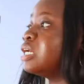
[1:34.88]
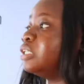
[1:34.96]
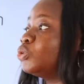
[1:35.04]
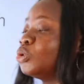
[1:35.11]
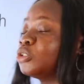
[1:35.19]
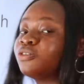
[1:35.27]

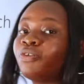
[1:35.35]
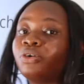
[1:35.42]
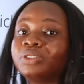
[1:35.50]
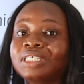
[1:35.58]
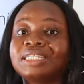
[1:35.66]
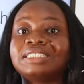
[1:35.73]
It was
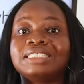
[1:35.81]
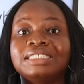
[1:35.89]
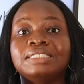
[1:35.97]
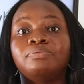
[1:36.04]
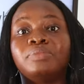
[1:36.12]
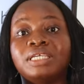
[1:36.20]
founded
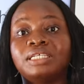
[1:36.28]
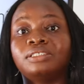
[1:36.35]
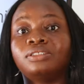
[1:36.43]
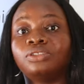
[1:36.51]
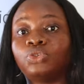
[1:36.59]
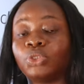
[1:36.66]
in
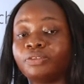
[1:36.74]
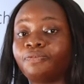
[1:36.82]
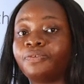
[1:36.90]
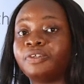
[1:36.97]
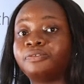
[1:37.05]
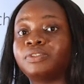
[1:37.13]
May
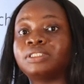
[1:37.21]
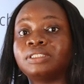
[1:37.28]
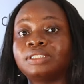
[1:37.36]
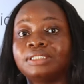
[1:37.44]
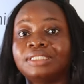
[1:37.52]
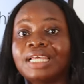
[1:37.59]

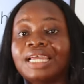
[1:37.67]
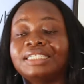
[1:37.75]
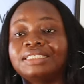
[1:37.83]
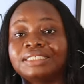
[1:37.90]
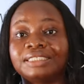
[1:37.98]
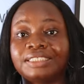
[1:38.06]
25th,
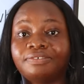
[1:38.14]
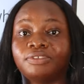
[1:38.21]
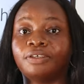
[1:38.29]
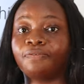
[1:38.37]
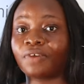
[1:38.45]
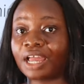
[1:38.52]

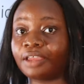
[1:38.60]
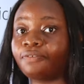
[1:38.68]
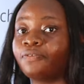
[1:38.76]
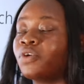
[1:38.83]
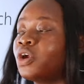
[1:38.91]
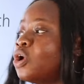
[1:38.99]

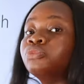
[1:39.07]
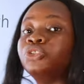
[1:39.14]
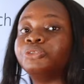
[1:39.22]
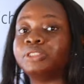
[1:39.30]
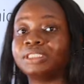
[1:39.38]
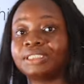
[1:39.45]
1975,
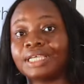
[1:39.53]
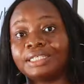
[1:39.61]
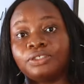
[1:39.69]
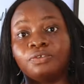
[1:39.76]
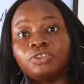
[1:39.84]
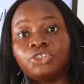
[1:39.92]
during the
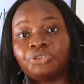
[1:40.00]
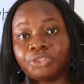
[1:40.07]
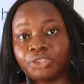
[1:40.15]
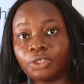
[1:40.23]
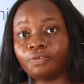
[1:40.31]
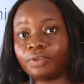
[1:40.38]
signing of the
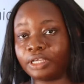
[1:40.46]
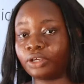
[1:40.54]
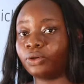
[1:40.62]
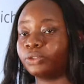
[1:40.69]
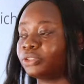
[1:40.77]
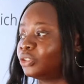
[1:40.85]
Treaty of
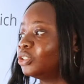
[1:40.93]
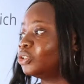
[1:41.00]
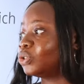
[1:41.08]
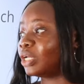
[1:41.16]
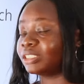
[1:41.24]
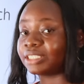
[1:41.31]
Lagos.
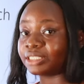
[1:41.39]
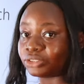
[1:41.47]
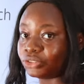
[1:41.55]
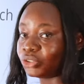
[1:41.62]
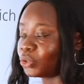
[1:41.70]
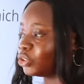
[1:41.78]
So the answer
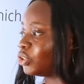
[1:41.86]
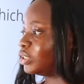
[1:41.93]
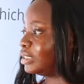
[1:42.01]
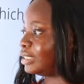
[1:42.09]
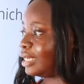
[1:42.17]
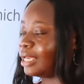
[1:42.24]
to this
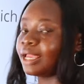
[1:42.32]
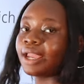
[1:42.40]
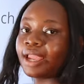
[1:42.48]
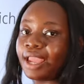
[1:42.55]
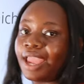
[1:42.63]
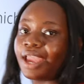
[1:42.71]
question is A,
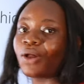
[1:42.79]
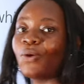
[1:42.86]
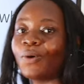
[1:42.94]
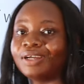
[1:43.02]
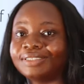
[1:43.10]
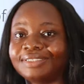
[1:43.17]

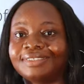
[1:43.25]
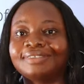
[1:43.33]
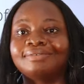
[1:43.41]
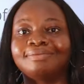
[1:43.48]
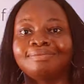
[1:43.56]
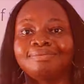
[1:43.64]
ECOWAS.